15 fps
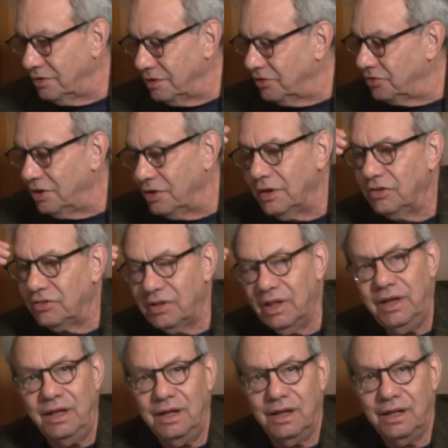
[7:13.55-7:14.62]

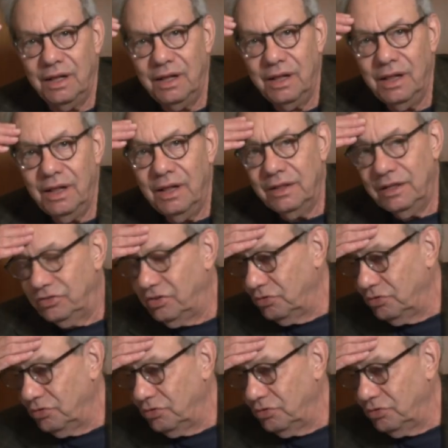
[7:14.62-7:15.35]
seriously, this